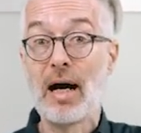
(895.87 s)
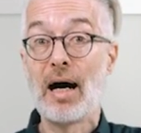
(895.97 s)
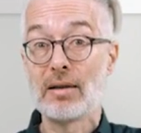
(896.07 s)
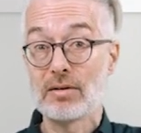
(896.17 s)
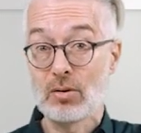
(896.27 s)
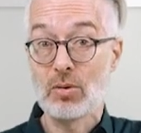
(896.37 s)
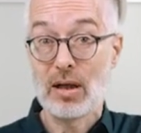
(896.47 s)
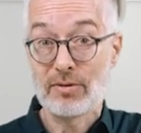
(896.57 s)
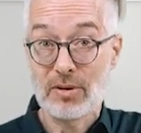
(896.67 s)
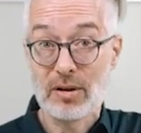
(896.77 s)

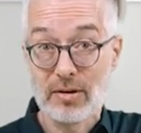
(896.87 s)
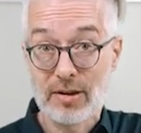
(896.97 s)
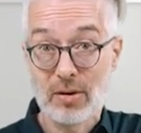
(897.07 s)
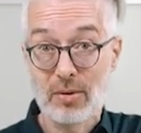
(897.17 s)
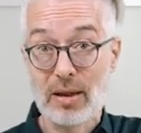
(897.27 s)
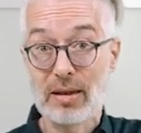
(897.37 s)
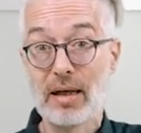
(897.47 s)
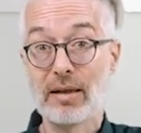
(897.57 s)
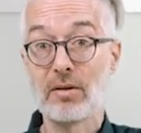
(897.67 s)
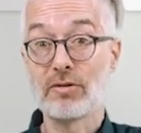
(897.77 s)
handcraft also a
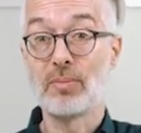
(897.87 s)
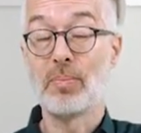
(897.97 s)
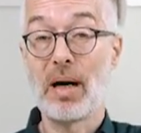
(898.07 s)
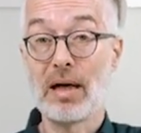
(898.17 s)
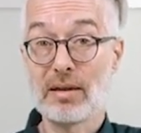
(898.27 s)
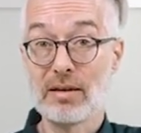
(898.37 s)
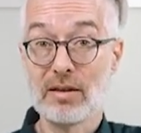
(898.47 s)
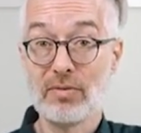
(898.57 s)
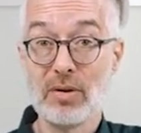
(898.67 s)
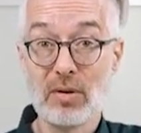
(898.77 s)
kind of SPARQL
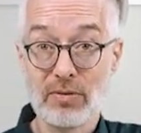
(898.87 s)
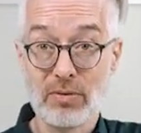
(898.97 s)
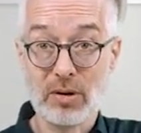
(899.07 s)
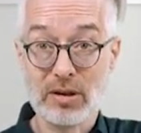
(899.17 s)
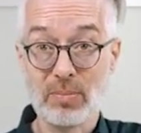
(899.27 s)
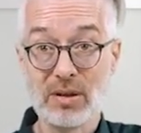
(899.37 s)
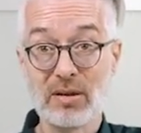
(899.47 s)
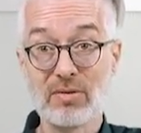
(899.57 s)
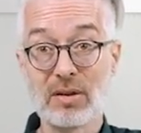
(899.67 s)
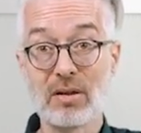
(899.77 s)
query for a
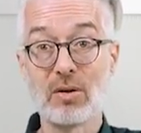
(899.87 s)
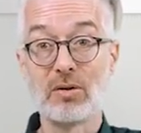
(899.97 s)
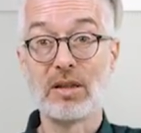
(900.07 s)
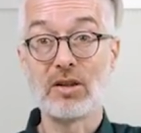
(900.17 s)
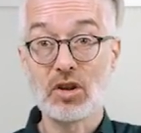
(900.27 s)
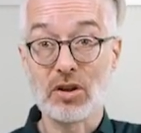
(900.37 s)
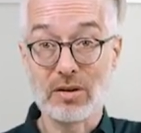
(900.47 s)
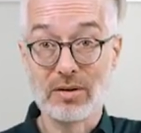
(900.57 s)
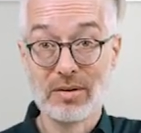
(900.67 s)
specific condition